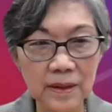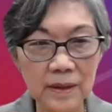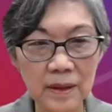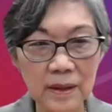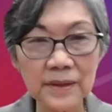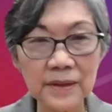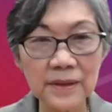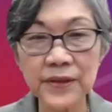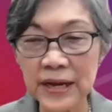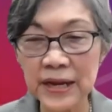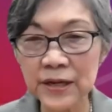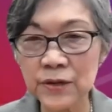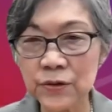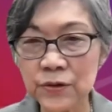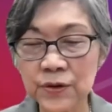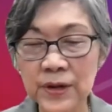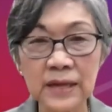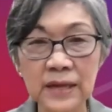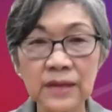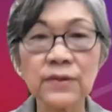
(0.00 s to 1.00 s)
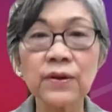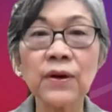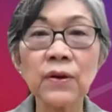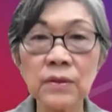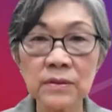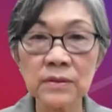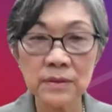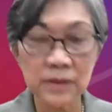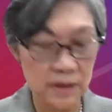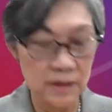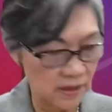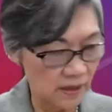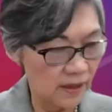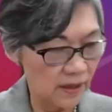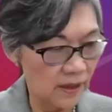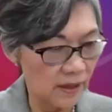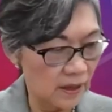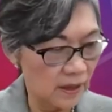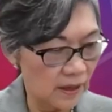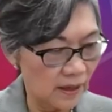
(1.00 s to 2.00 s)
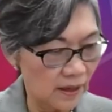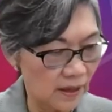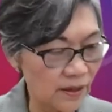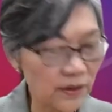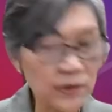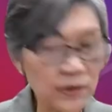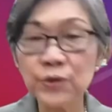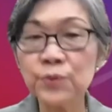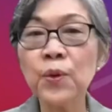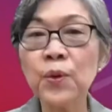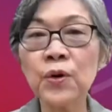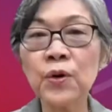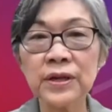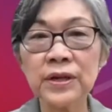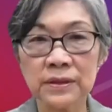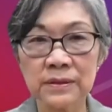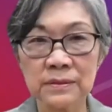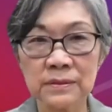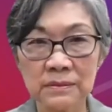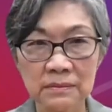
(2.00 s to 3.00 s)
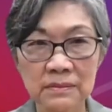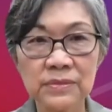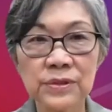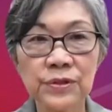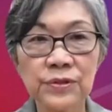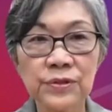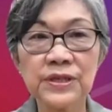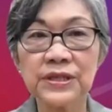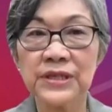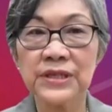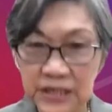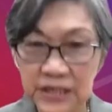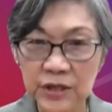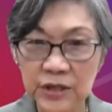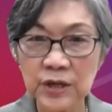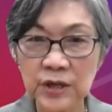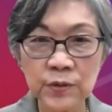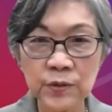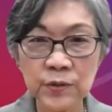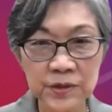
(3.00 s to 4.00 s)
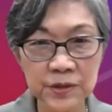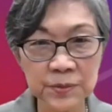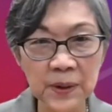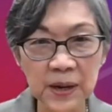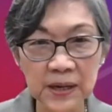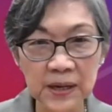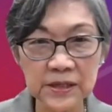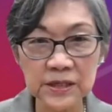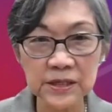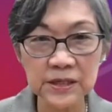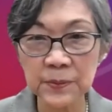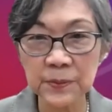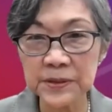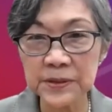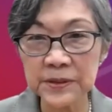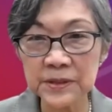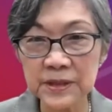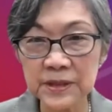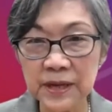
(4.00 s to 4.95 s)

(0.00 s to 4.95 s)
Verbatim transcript: Uh, thank you, King Yong. Uh, good morning to the distinguished participants.